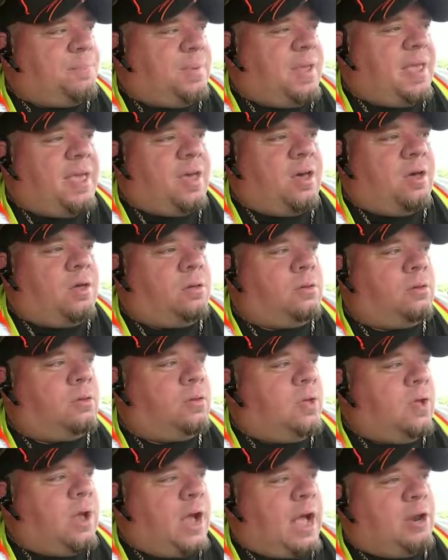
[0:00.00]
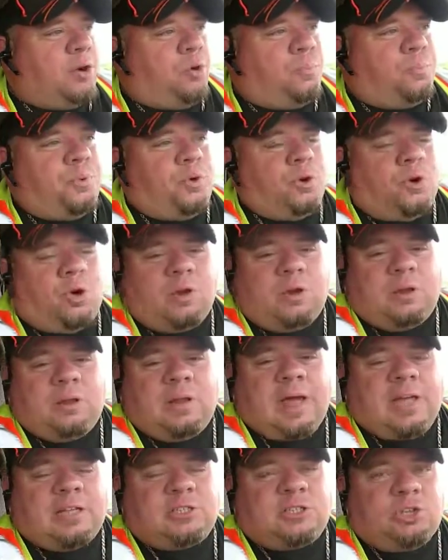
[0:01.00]
bell. I don't put on a
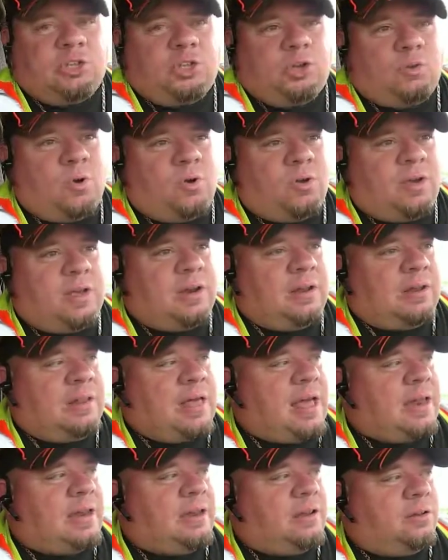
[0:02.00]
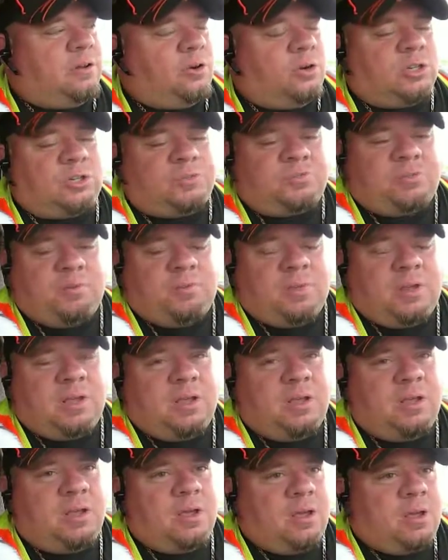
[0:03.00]
lot, so you won't get a lot of alerts from
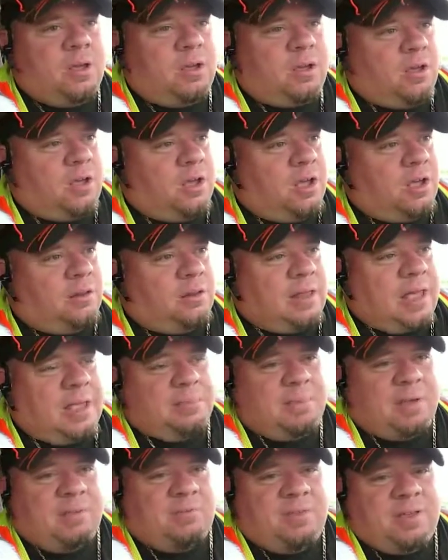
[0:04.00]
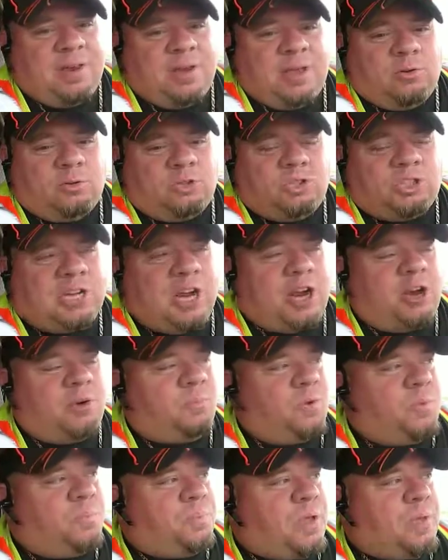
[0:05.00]
me. Like my videos, share
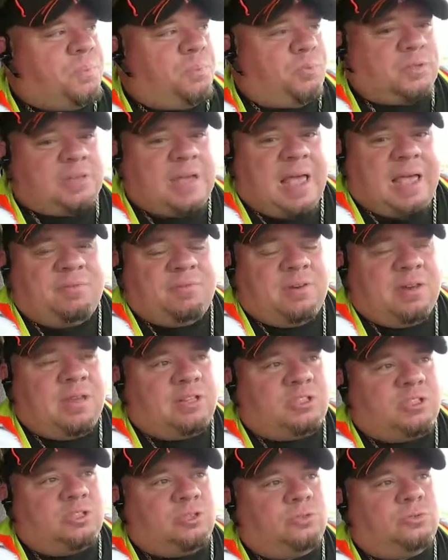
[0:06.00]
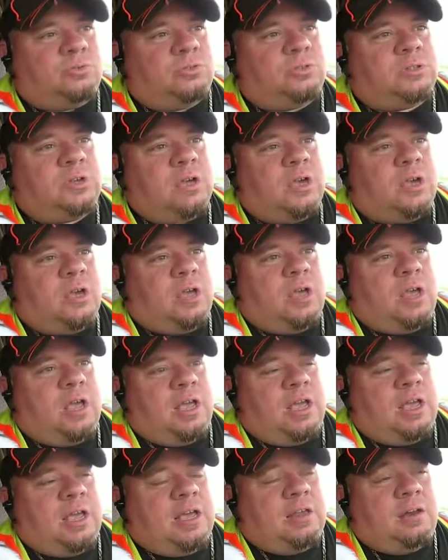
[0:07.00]
them with people that's having issues.
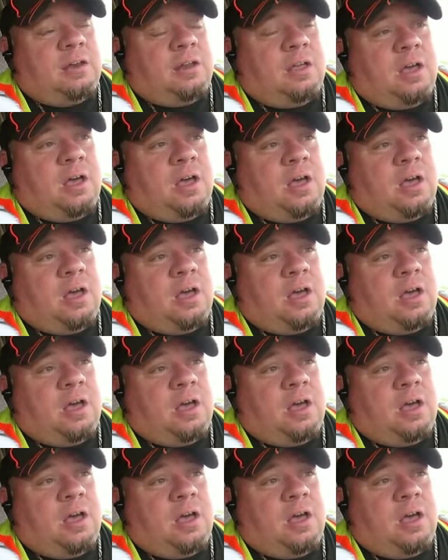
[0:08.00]
And